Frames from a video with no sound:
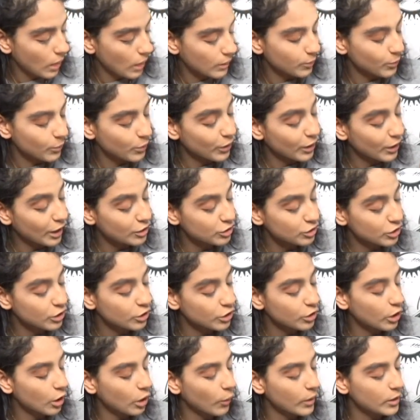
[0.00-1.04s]
we're actually going to
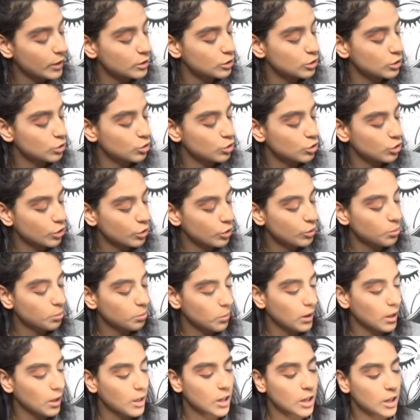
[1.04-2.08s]
go into True
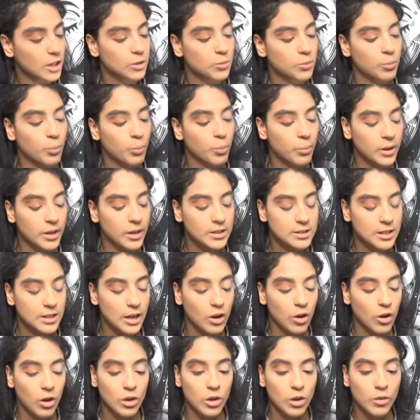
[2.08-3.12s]
Me and place that
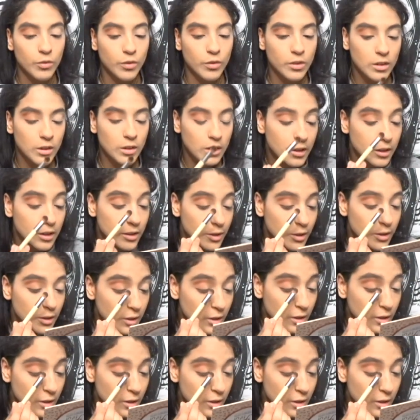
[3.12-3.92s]
all over the lid.